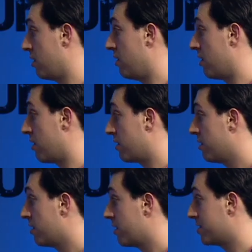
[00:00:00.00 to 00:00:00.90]
hard
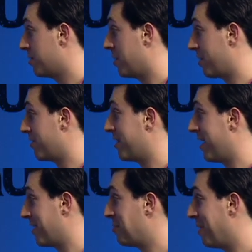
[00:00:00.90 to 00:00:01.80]
because I'm not good at
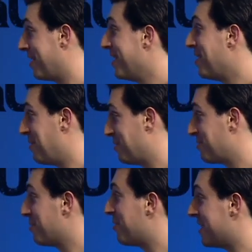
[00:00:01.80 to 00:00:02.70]
it. But the
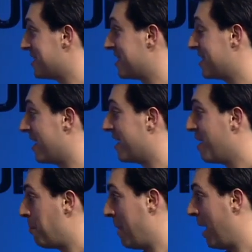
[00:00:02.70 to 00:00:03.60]
truth is, is that
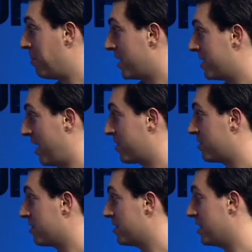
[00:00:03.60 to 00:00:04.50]
mapping
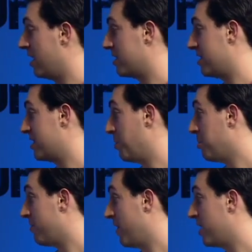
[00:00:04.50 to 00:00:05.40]
textures onto
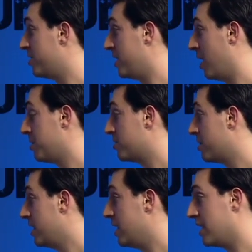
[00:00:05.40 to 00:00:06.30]
simplified
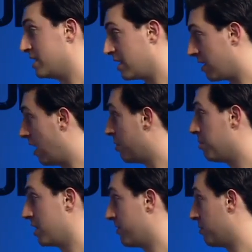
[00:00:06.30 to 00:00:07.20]
geometry is an
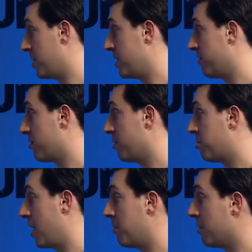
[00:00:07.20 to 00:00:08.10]
unbelievably difficult
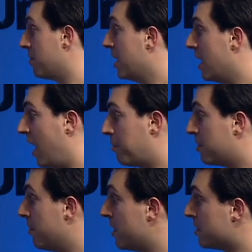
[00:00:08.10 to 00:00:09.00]
problem.
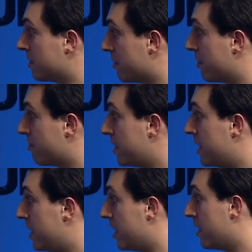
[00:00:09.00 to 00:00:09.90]
Optimizing the three
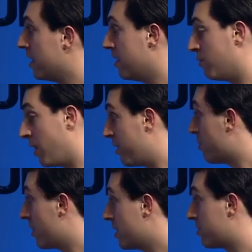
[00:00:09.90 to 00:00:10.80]
D
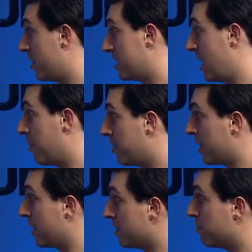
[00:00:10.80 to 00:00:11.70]
rendering so that it's
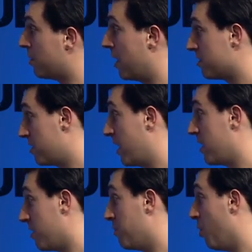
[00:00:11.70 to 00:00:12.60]
happening in the browser and
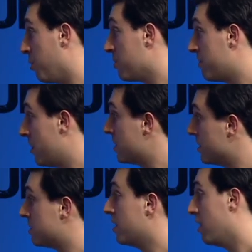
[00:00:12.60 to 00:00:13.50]
on mobile
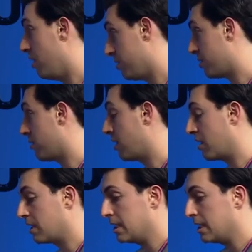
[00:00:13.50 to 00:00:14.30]
devices, also hard.